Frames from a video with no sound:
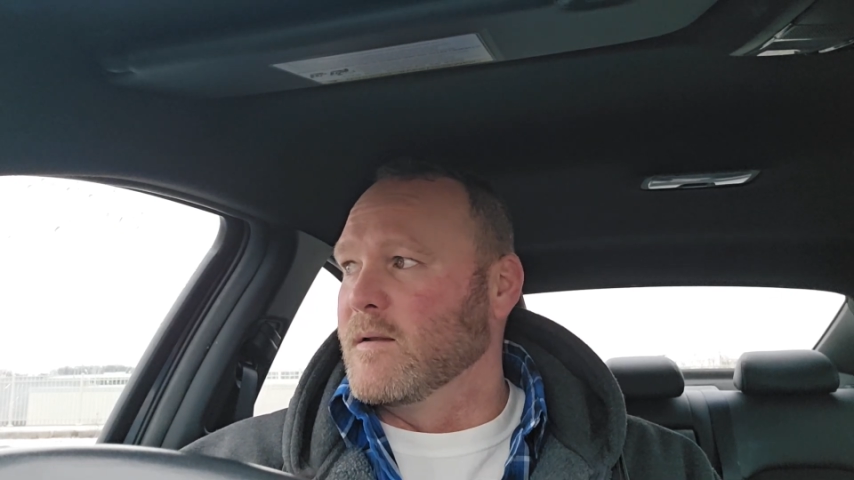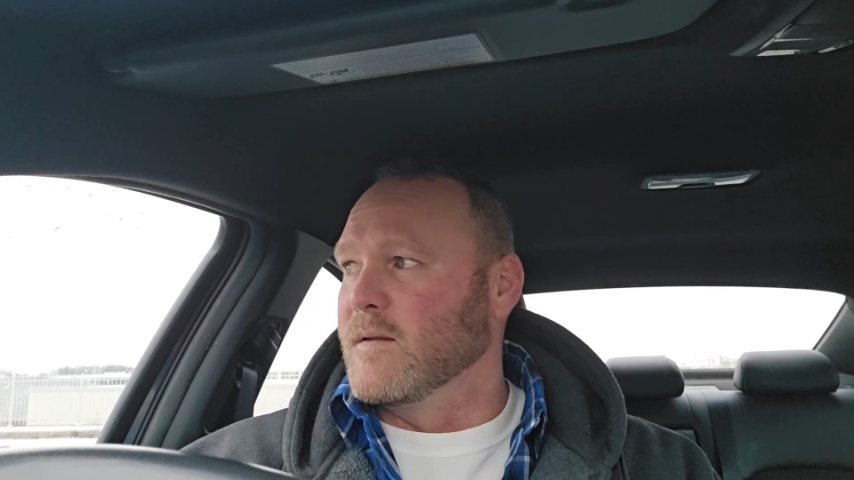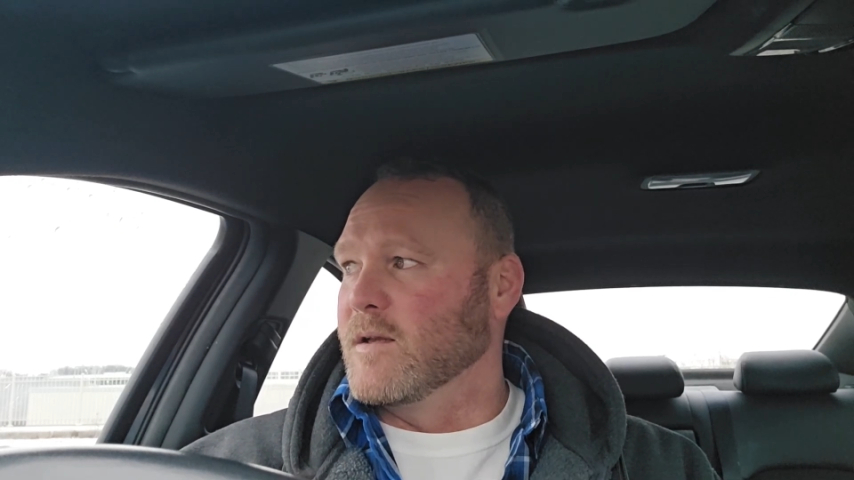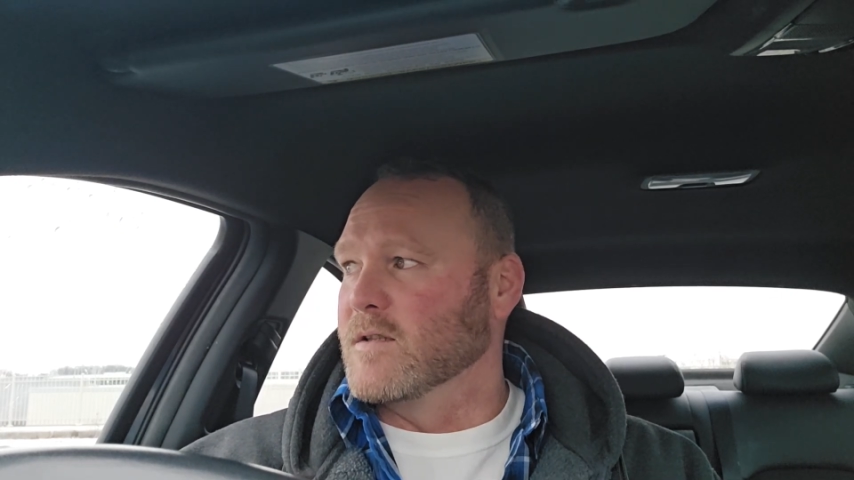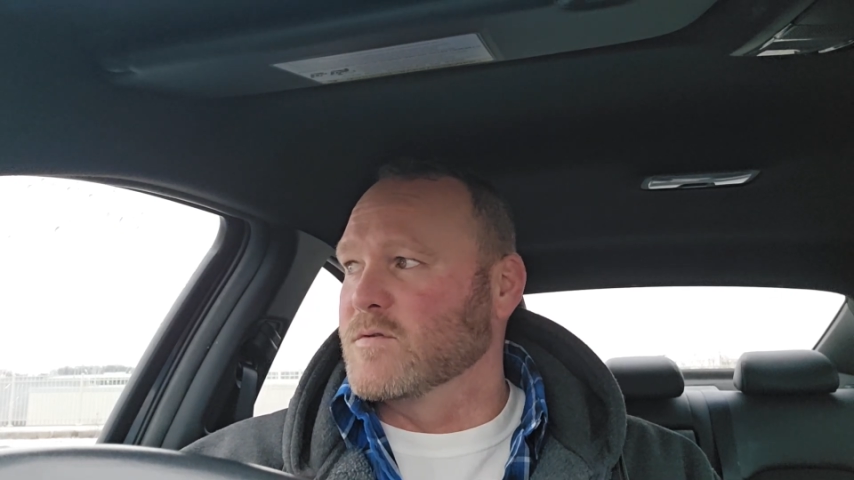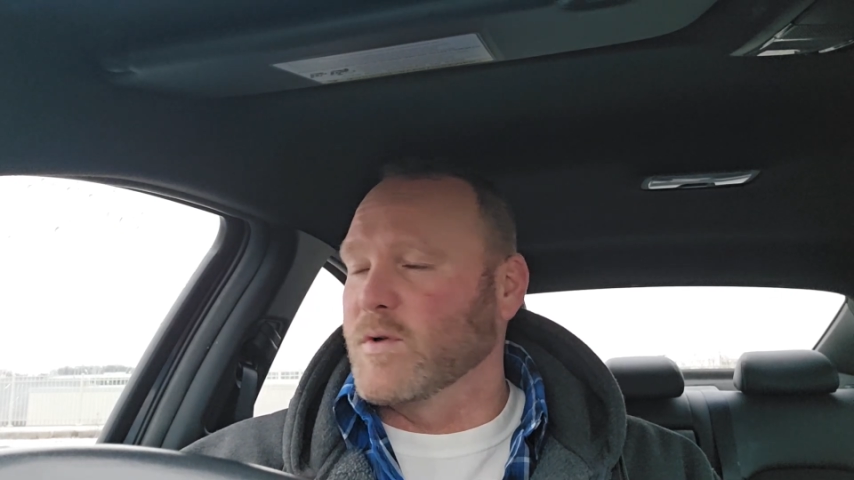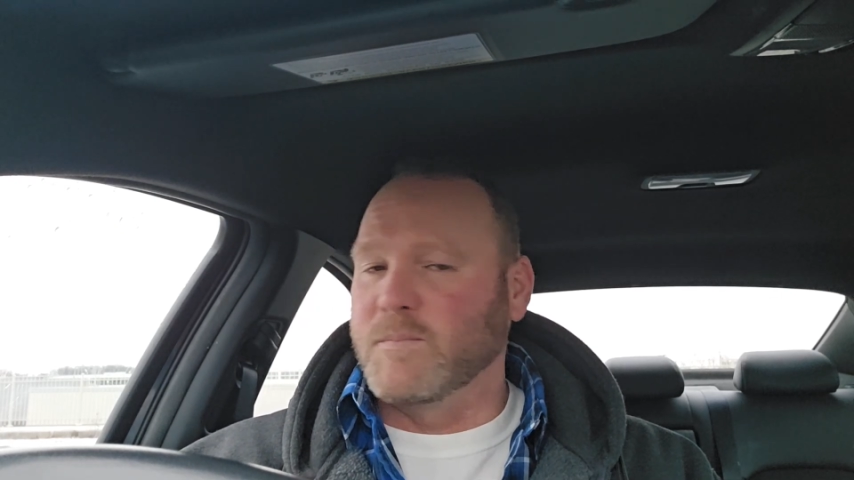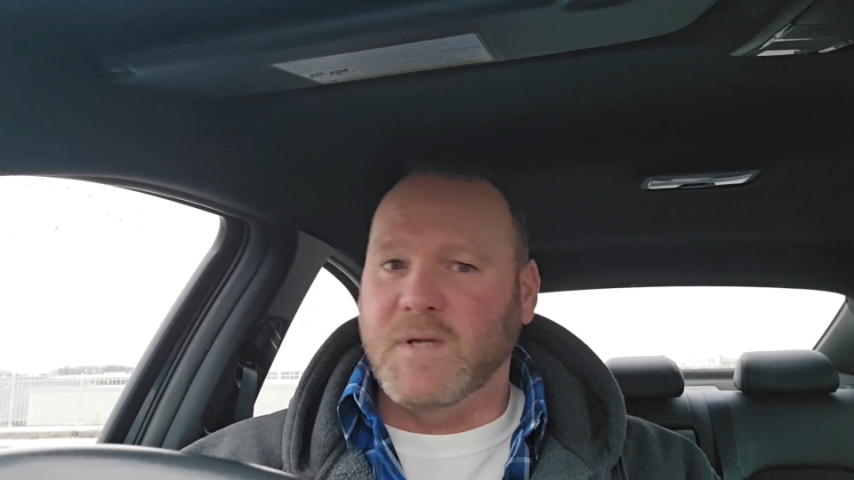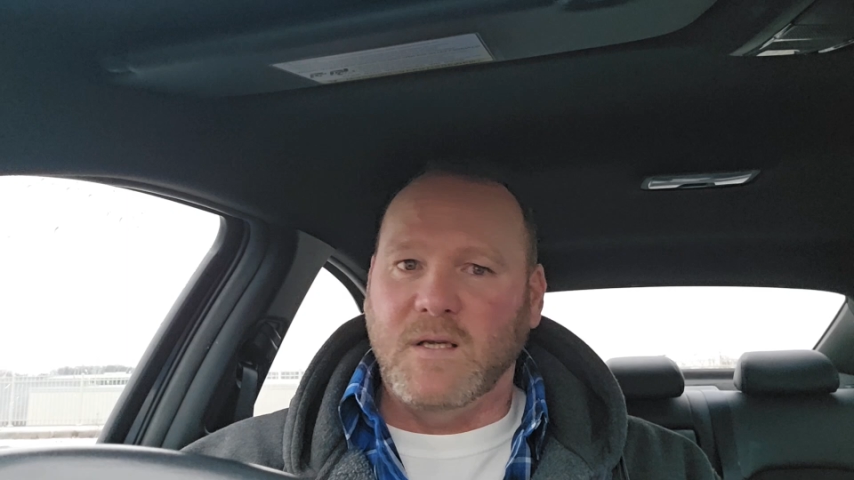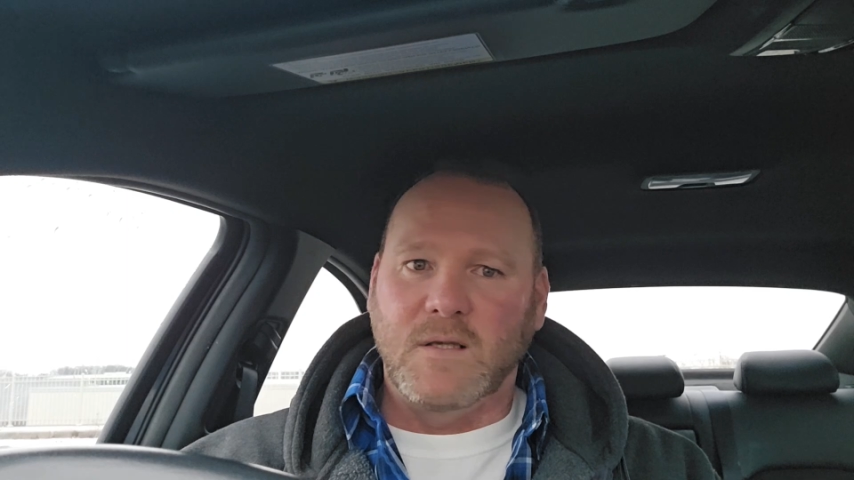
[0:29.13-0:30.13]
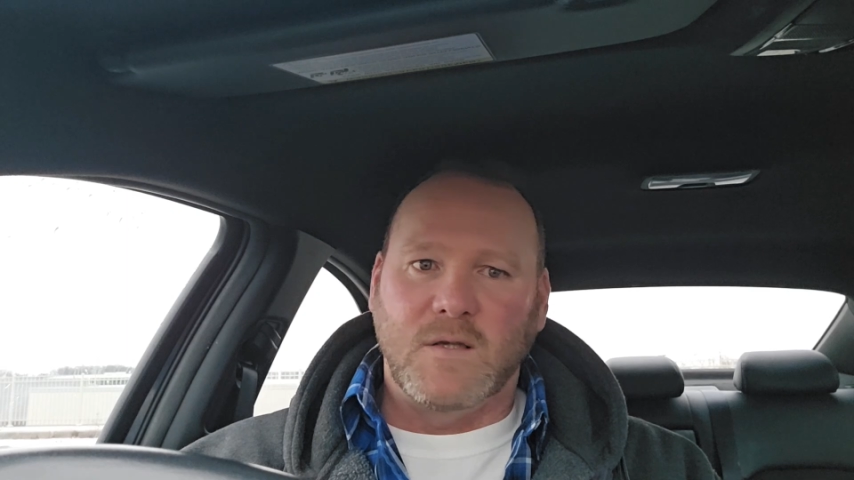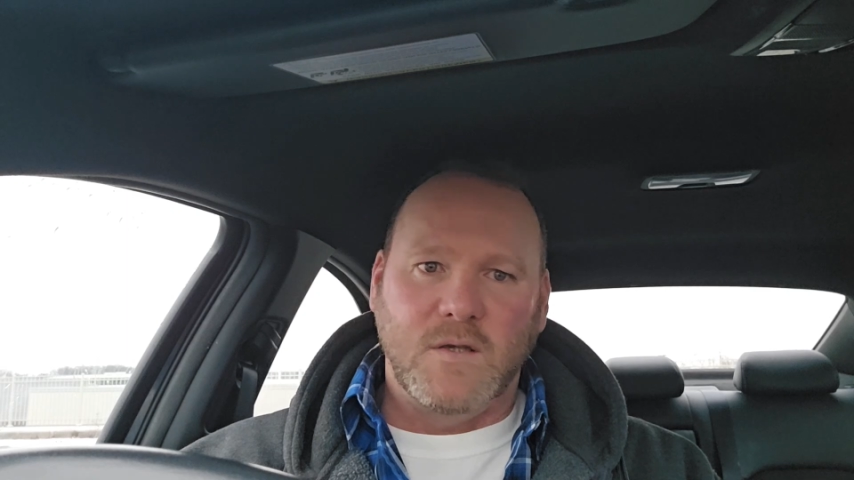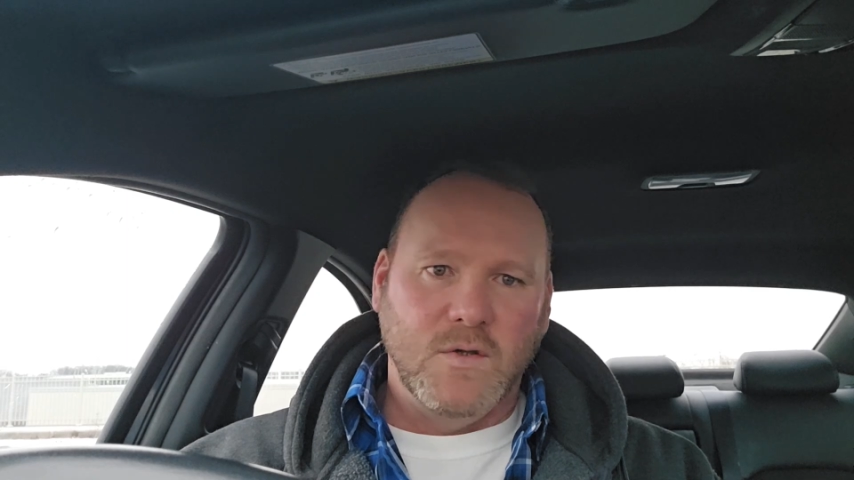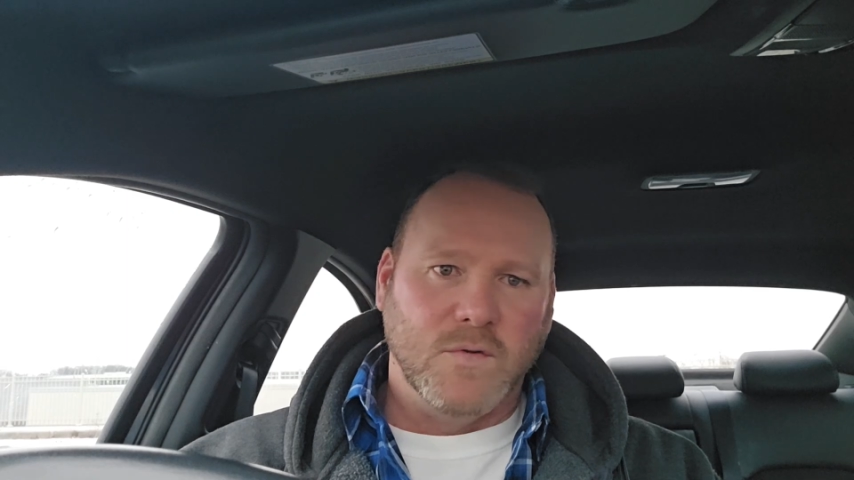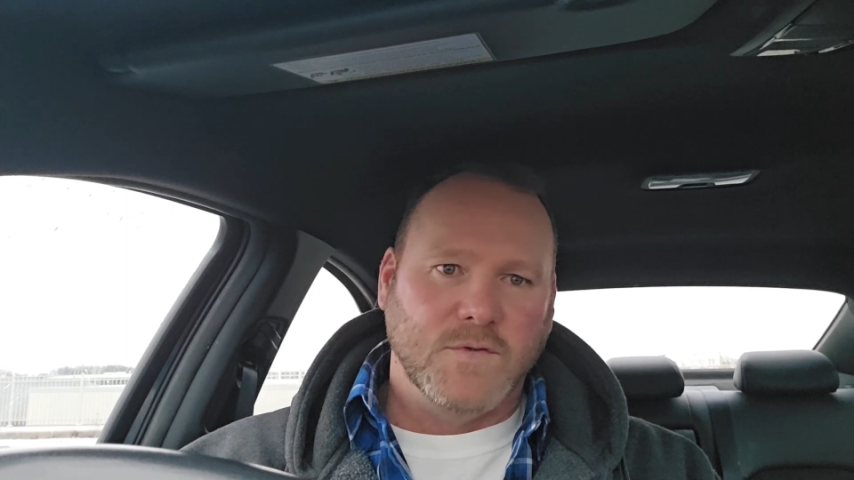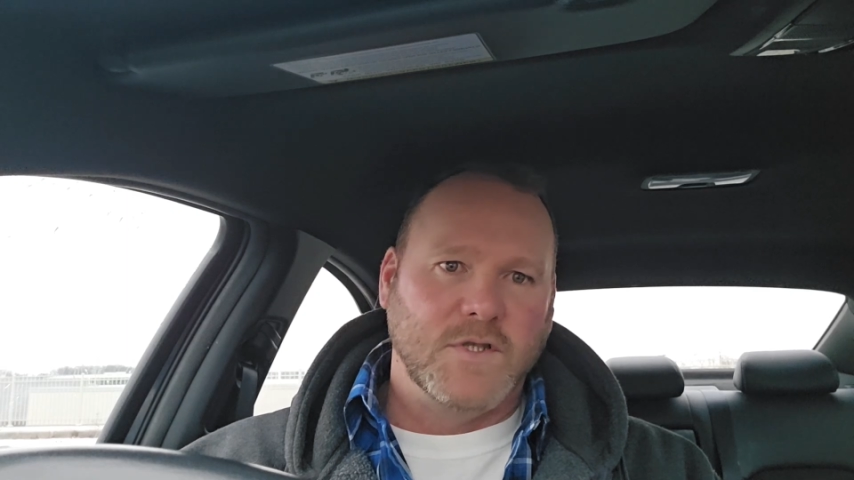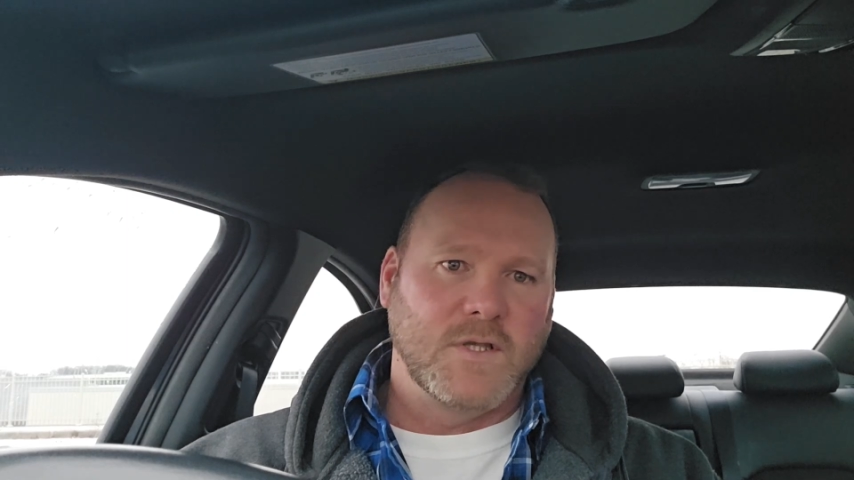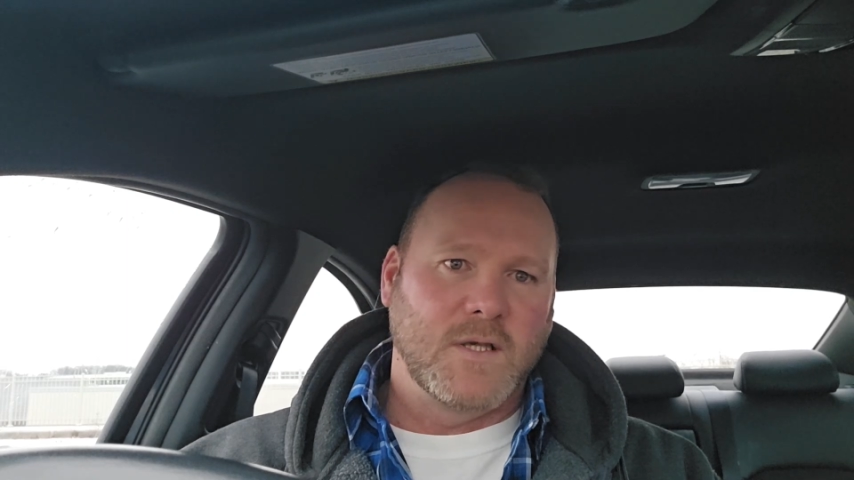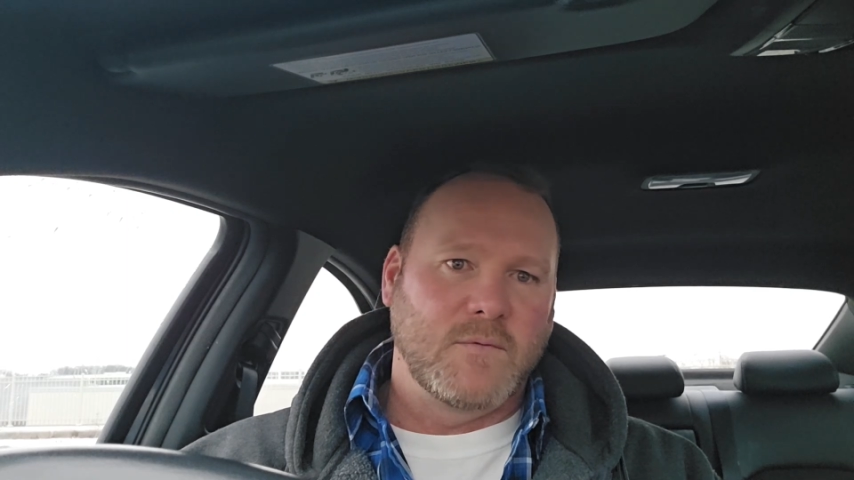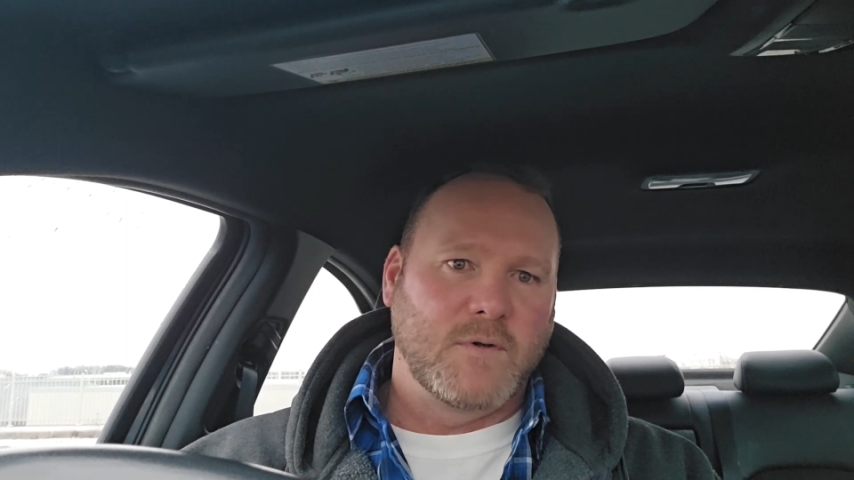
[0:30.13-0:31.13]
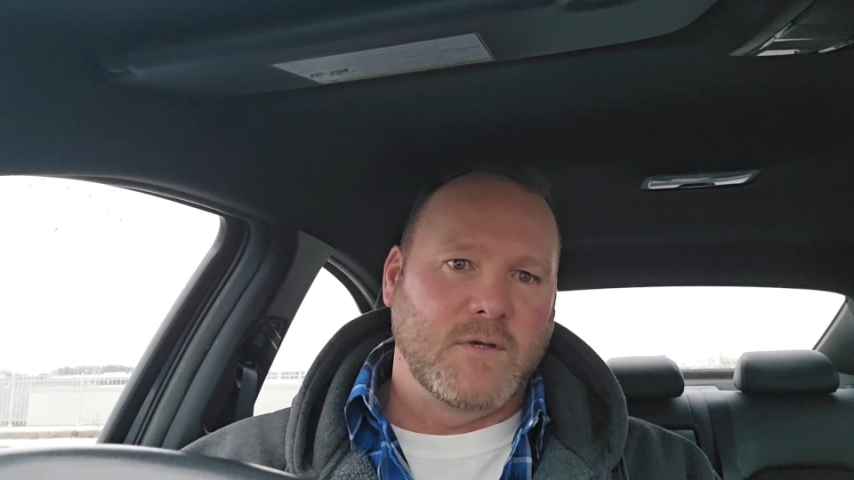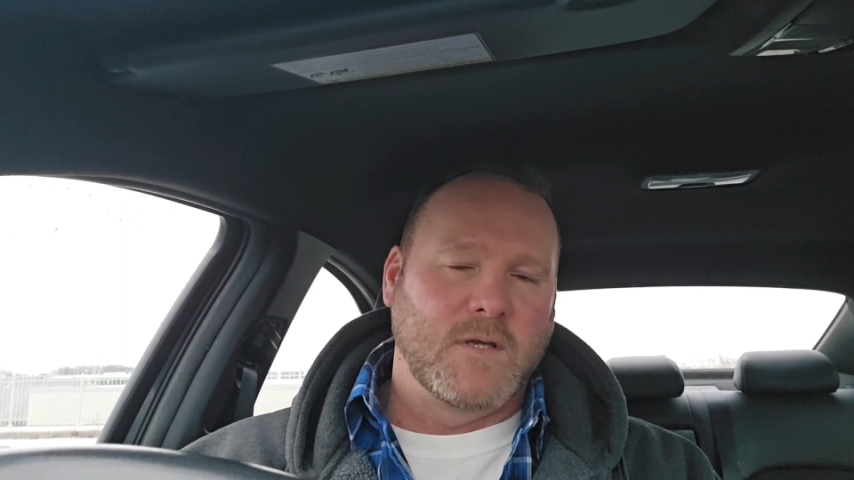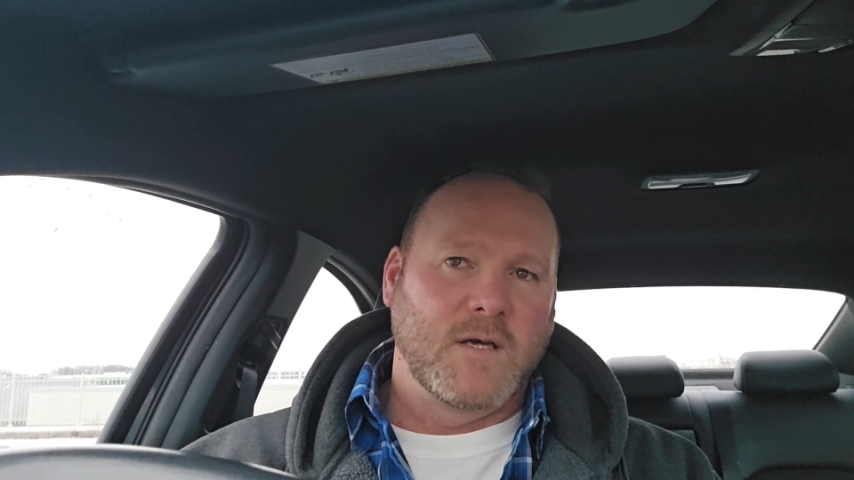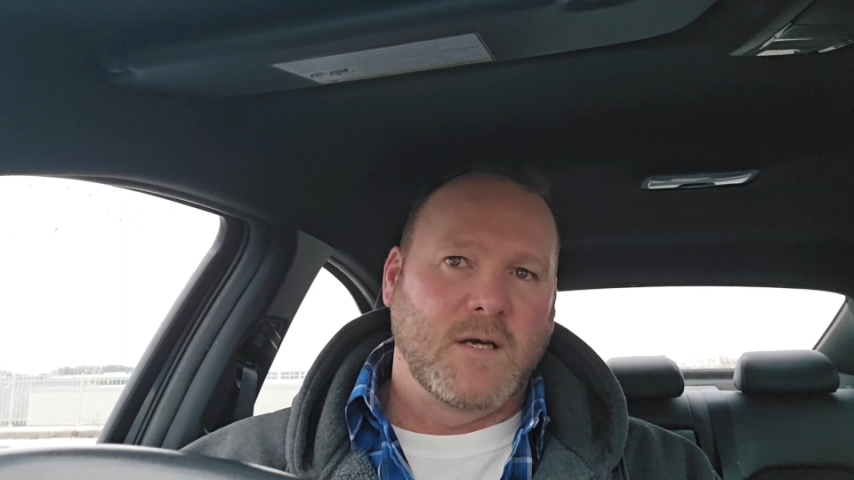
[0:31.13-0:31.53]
This would be huge. It would